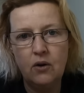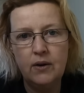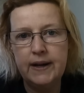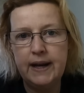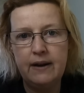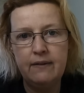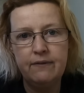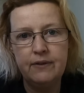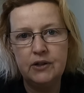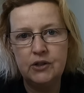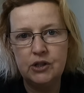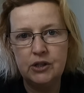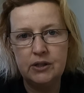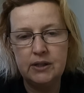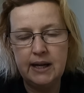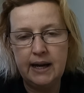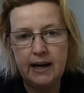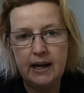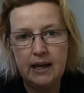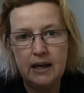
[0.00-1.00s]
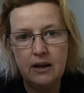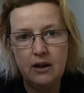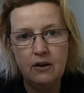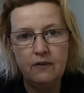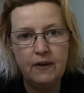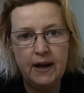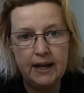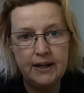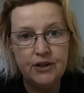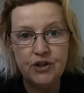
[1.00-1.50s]
on average a day
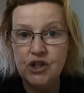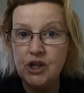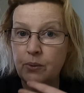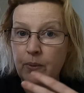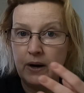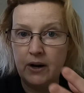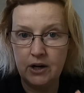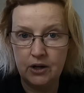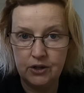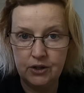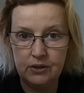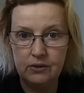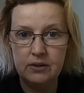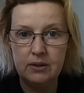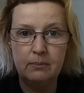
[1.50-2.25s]
of energy where I can do